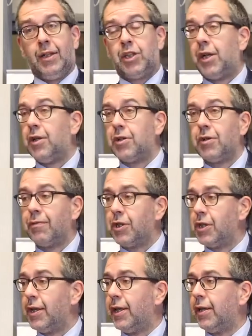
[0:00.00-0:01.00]
China is
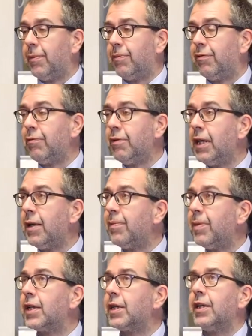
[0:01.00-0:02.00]
obviously a really
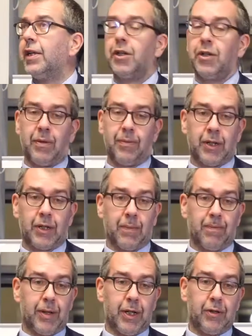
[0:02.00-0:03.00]
big economic
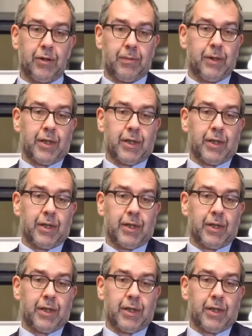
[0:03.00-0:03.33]
competitor,